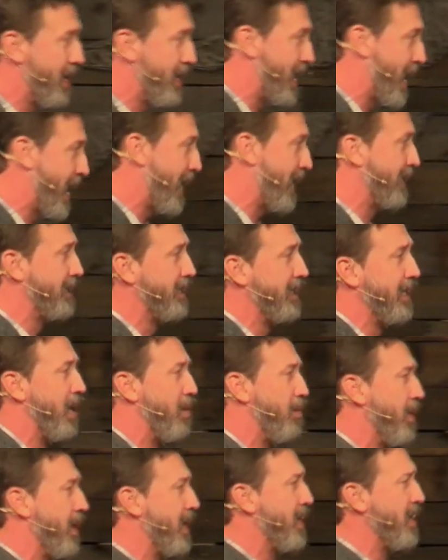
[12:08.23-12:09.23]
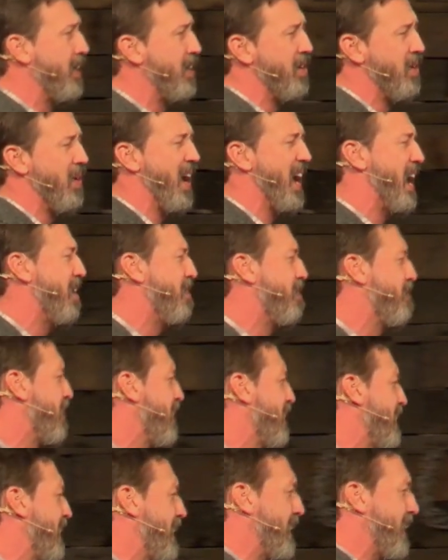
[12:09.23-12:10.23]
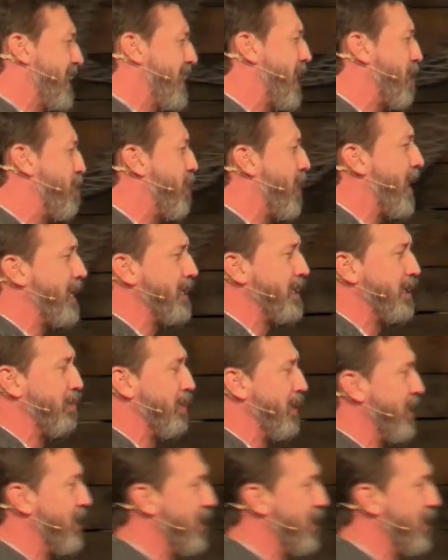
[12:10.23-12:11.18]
to dance, and they began to do everything that they possibly